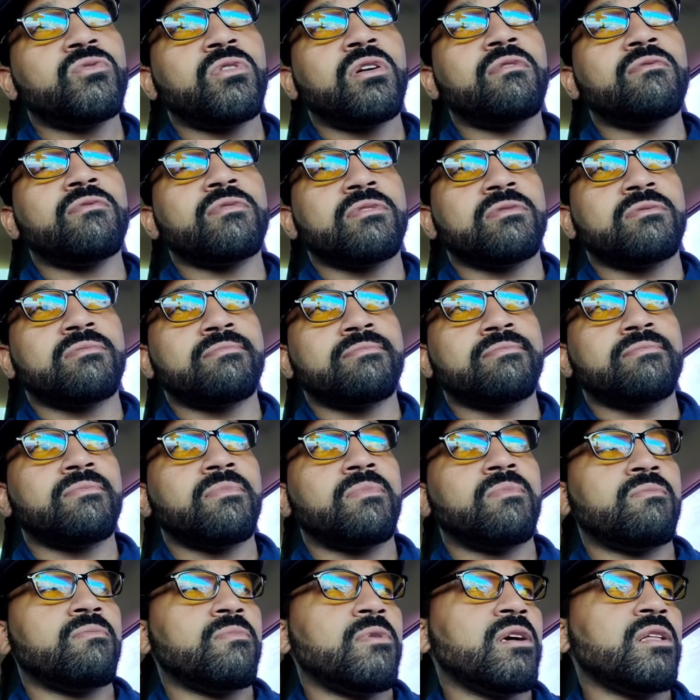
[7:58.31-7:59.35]
twelve is
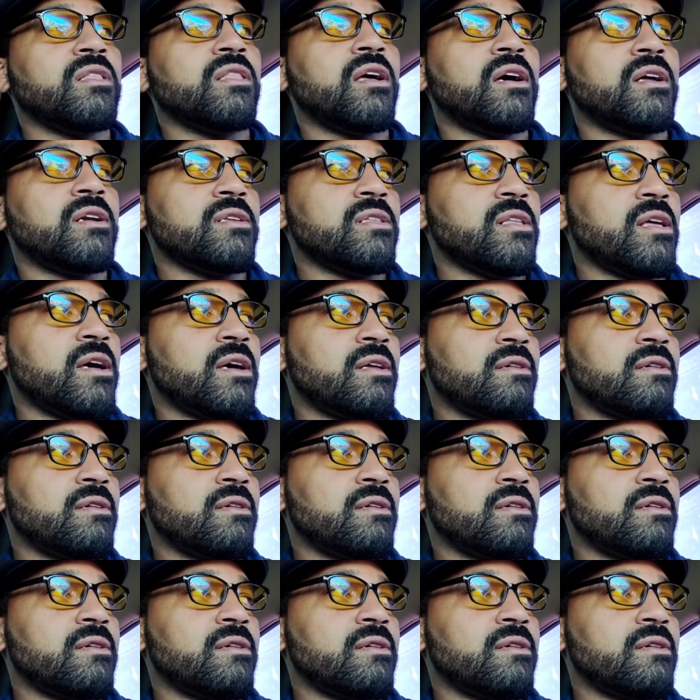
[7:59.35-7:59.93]
a lot, a